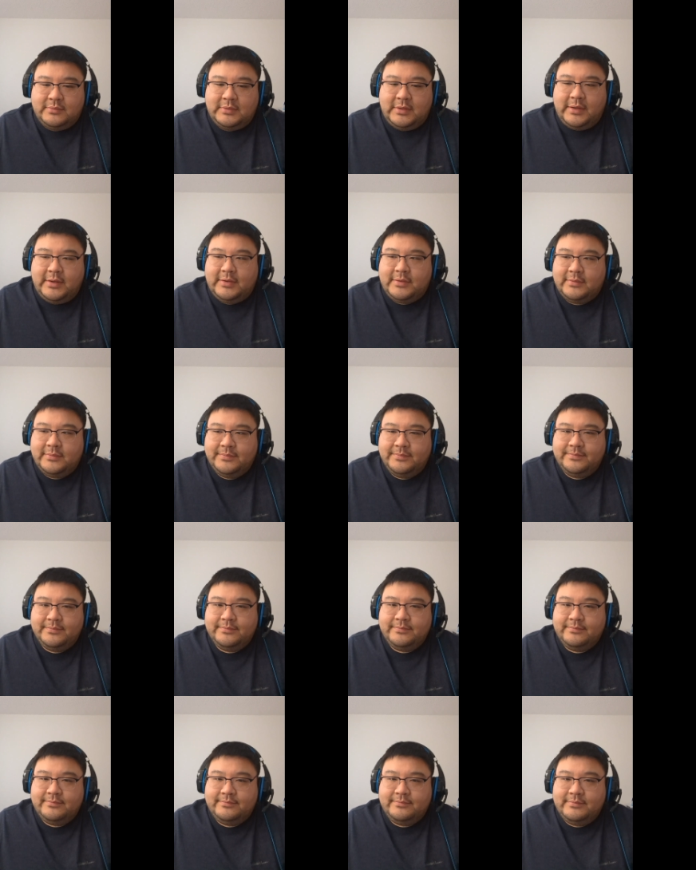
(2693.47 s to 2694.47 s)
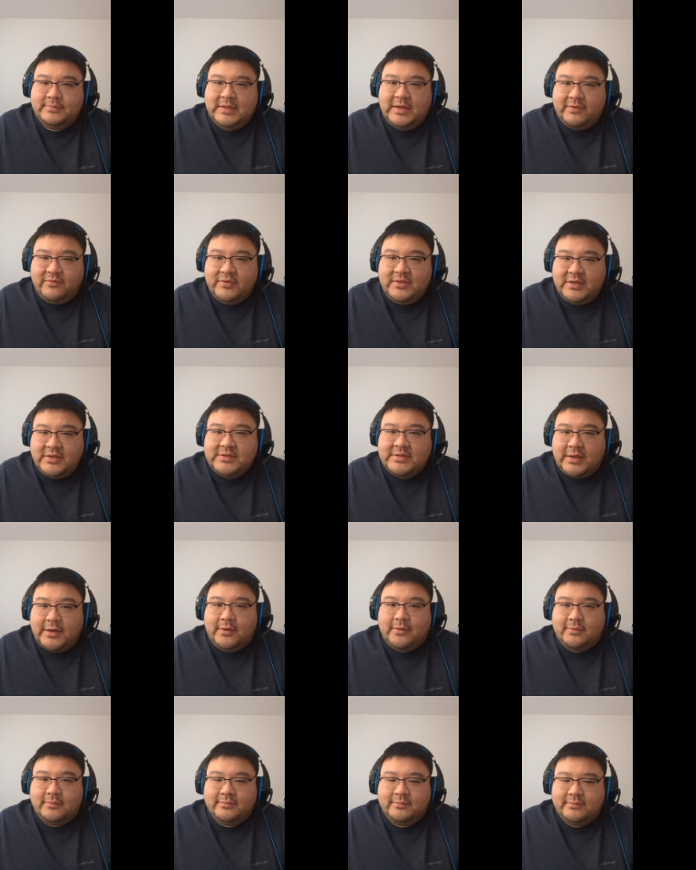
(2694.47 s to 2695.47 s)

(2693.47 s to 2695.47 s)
Like everything's there.